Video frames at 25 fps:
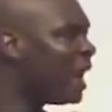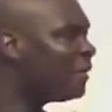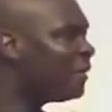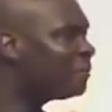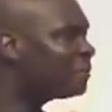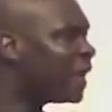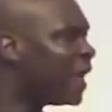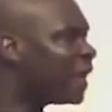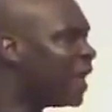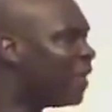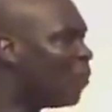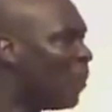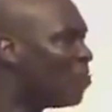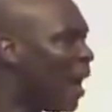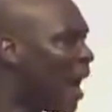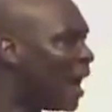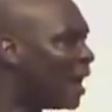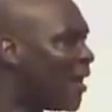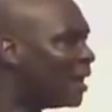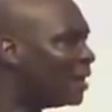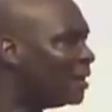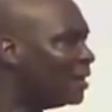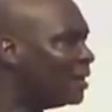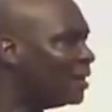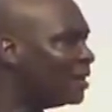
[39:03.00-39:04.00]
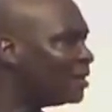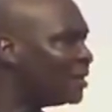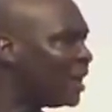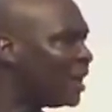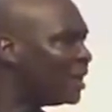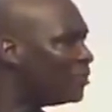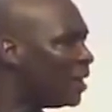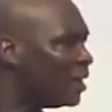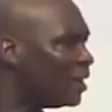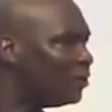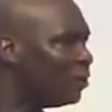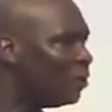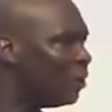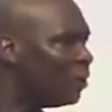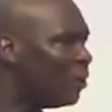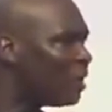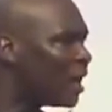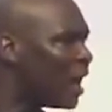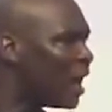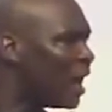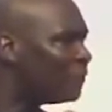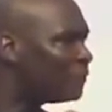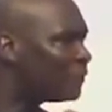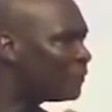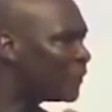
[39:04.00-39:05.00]
out after a while that you are no
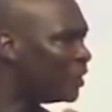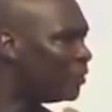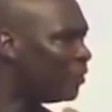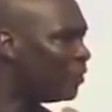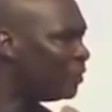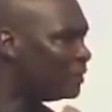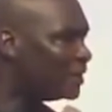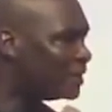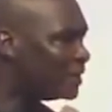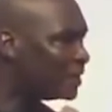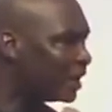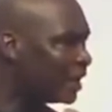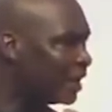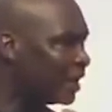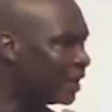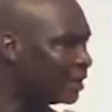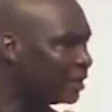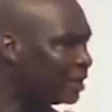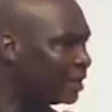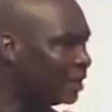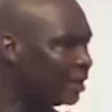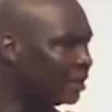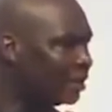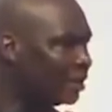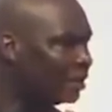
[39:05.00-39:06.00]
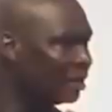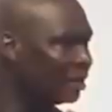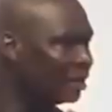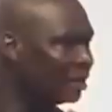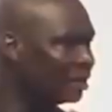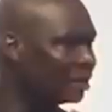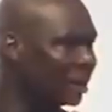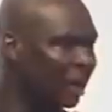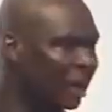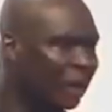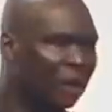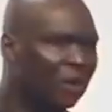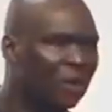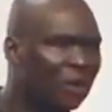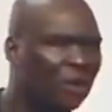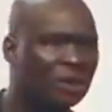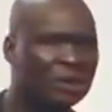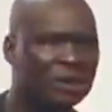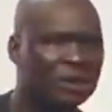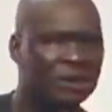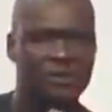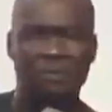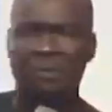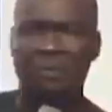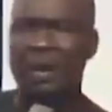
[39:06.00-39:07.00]
longer afraid of it again. The Lord